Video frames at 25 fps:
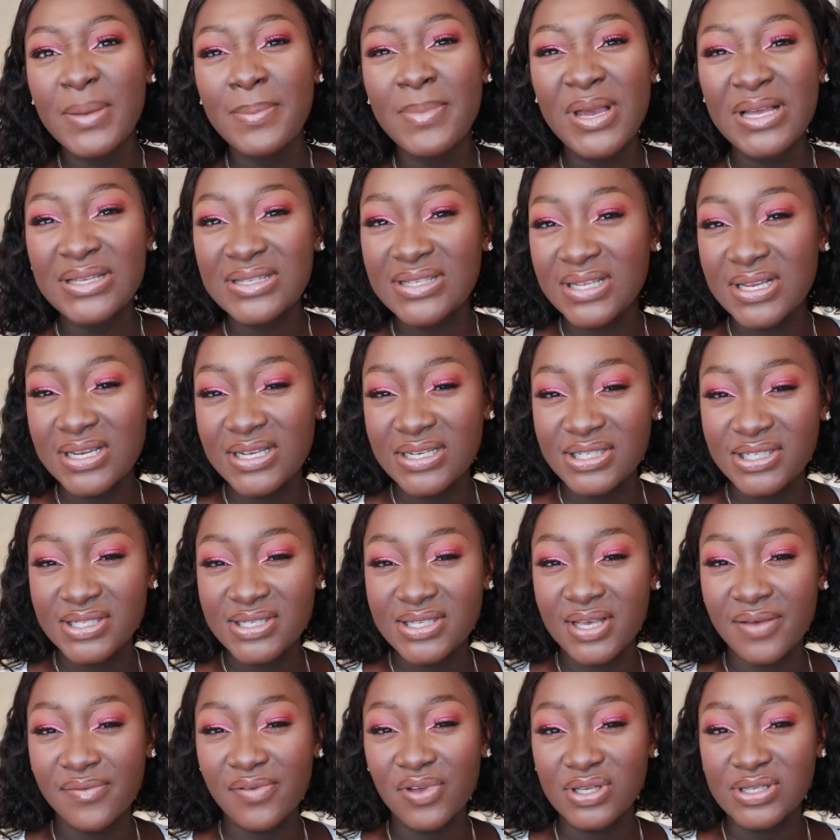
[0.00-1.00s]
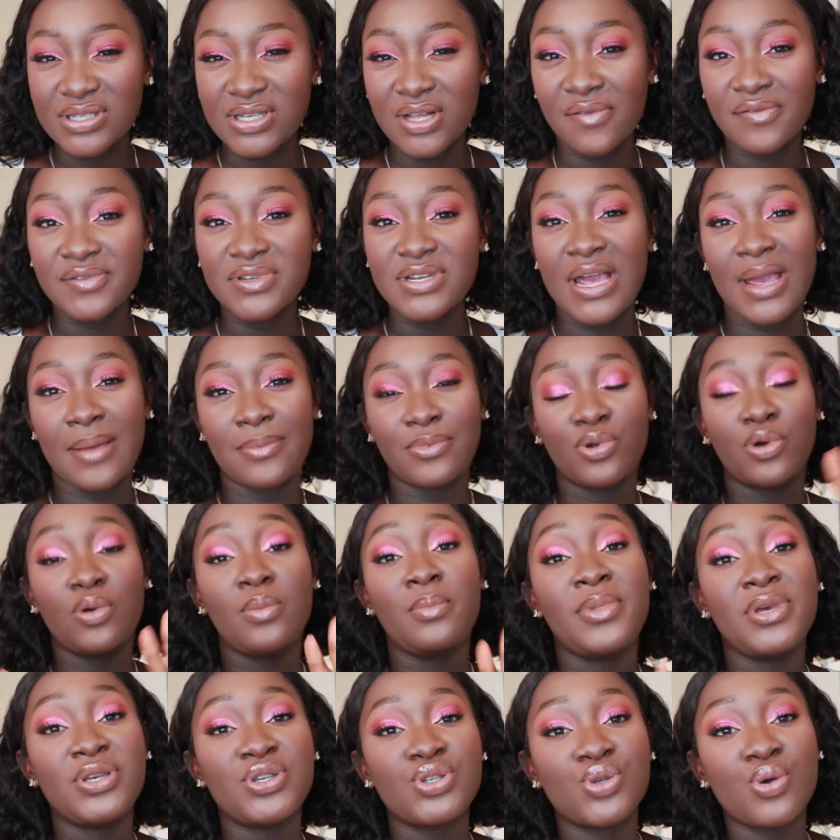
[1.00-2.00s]
Basically, just give yourself time.
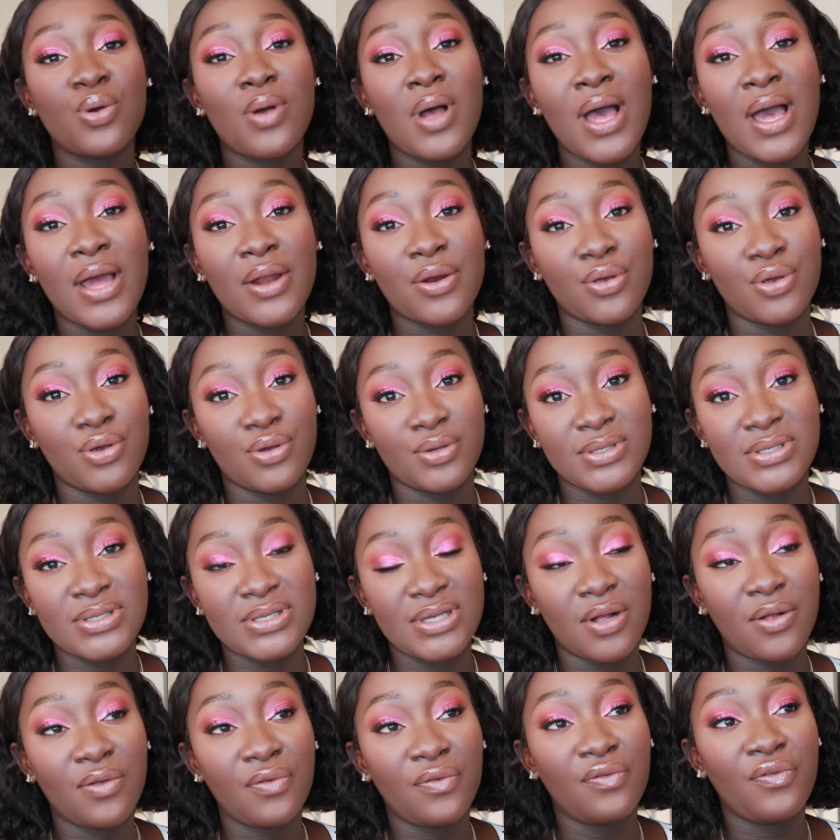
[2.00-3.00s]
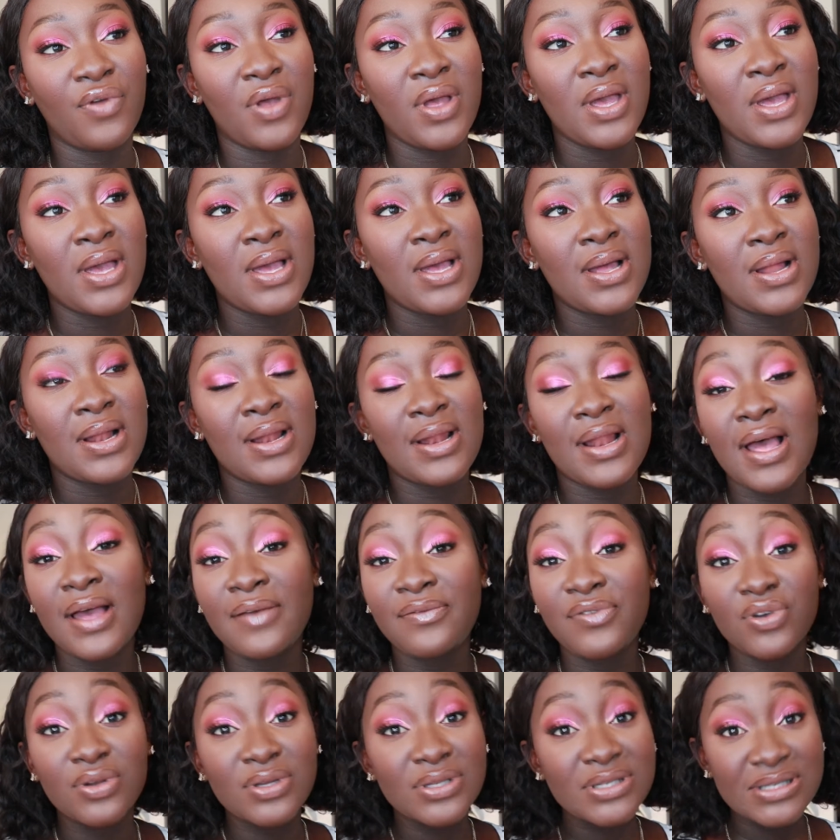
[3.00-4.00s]
Don't be so hard on yourself.
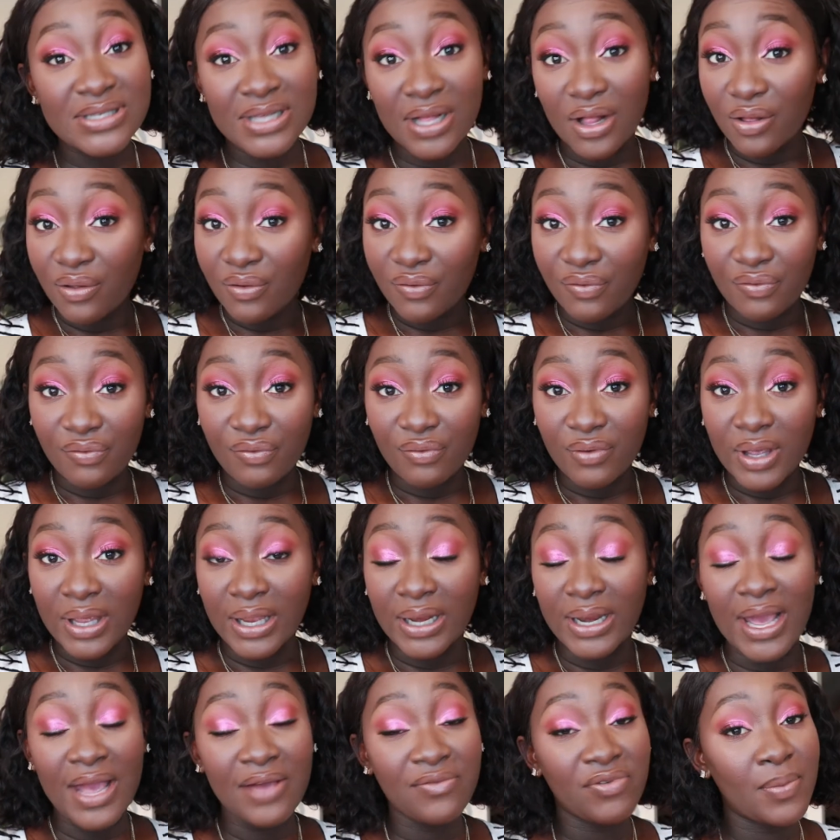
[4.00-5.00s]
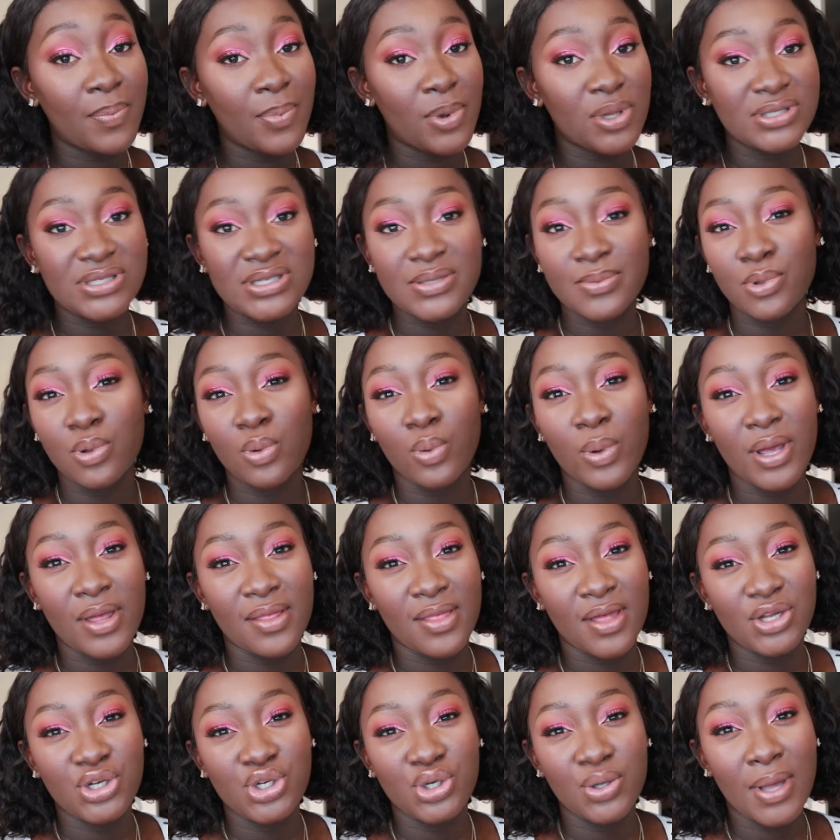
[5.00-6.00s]
Love yourself in every possible way
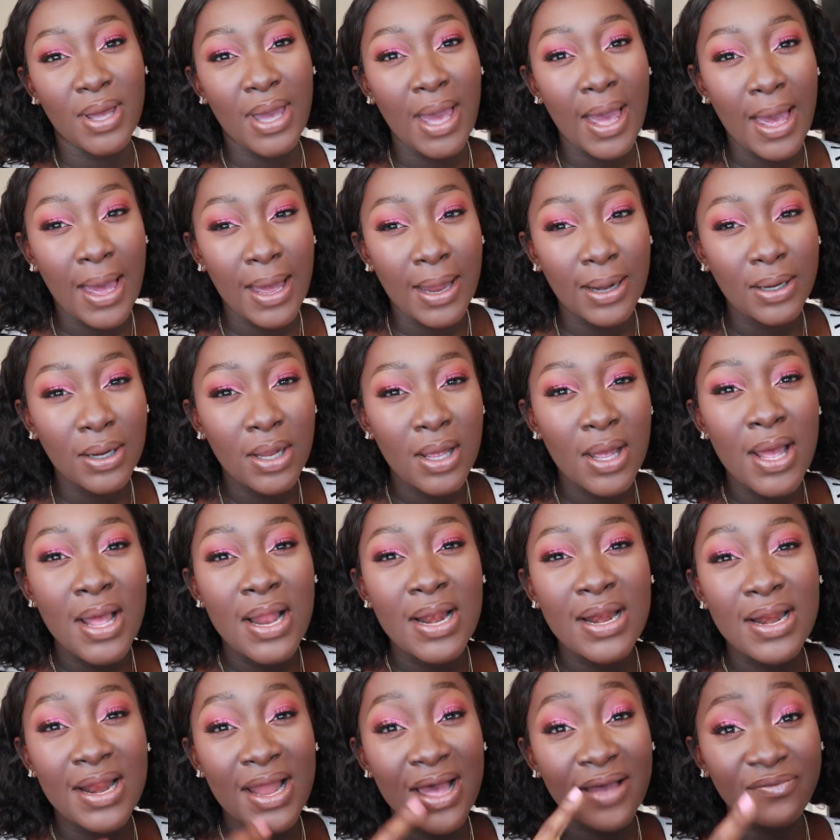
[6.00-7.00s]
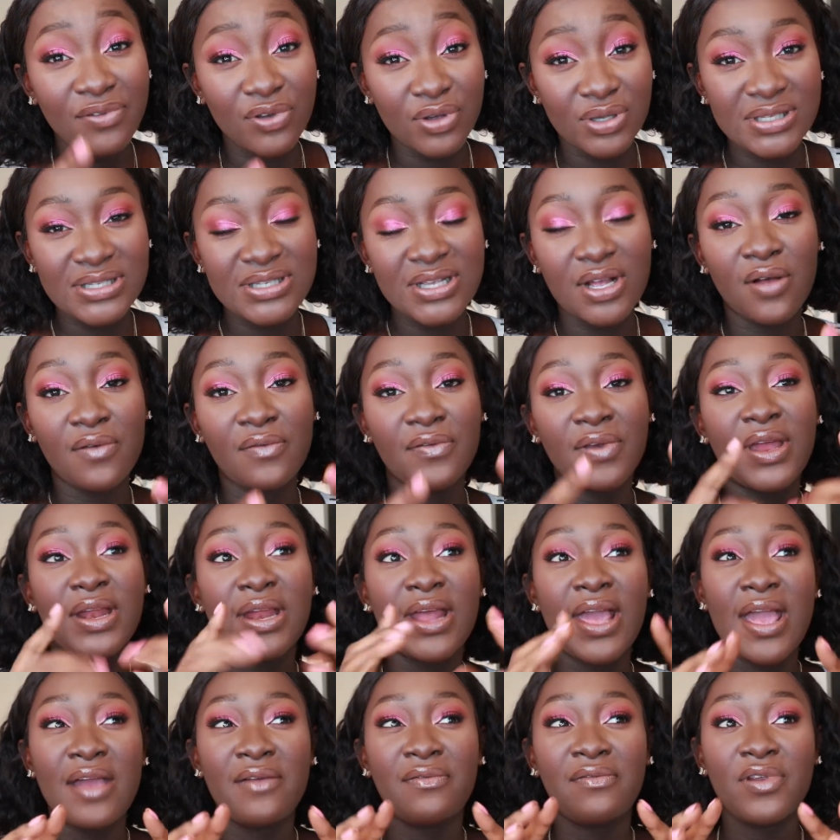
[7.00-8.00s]
that you can. Love yourself
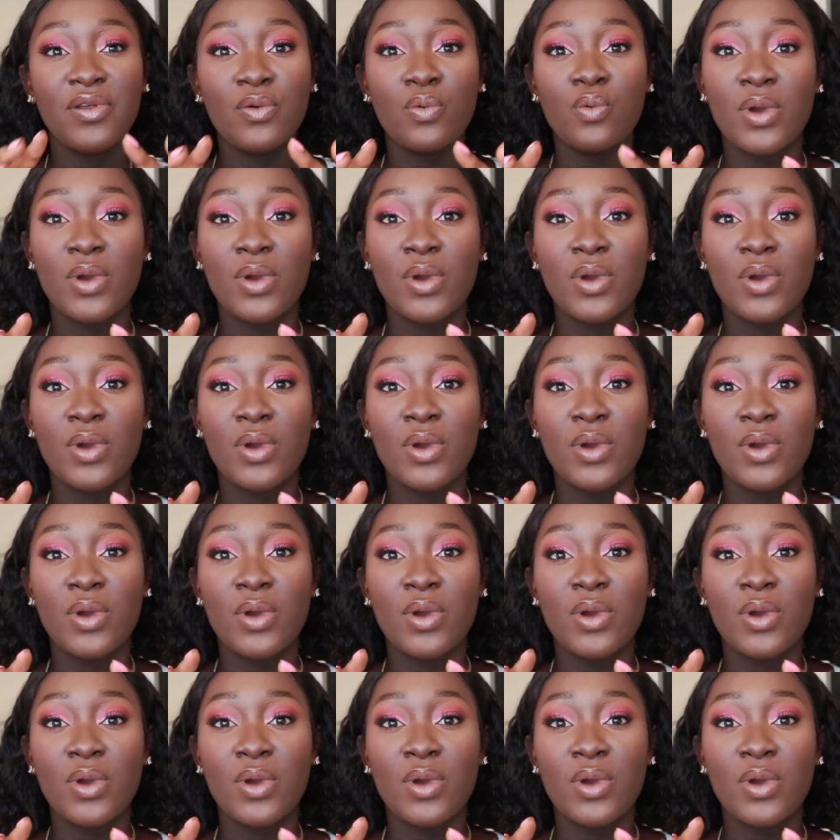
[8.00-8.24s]
in every